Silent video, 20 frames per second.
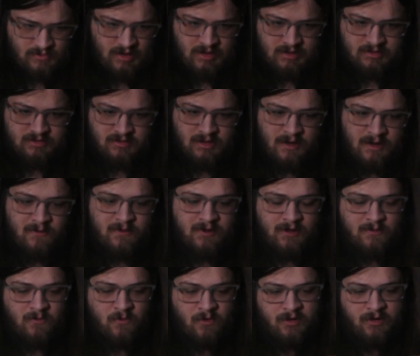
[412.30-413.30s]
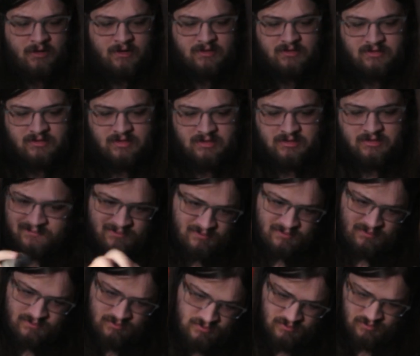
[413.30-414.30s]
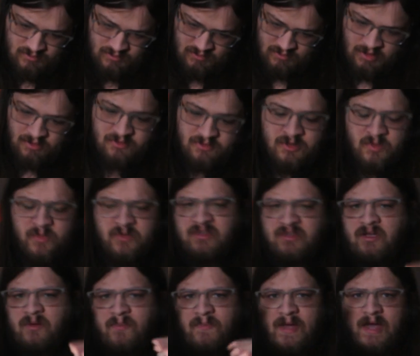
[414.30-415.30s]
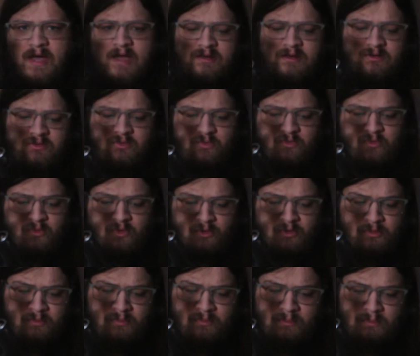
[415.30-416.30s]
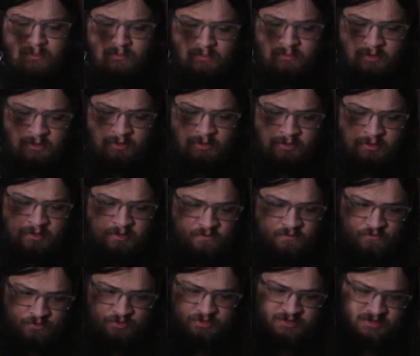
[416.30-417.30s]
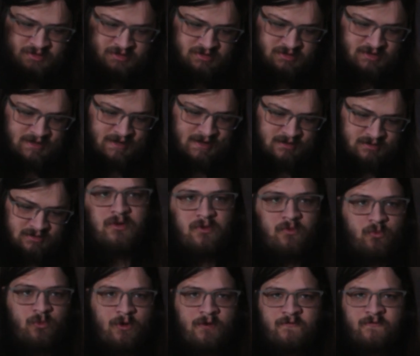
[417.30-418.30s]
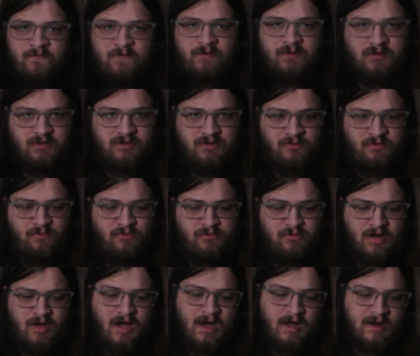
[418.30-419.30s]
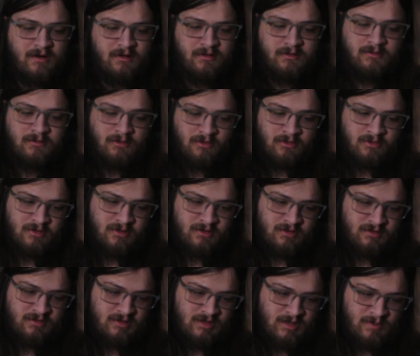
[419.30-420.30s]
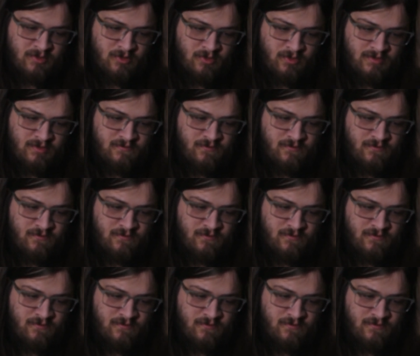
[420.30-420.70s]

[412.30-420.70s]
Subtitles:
It's not what I want. It looks almost like a bad chrome look versus that rough hewn iron look that I'm going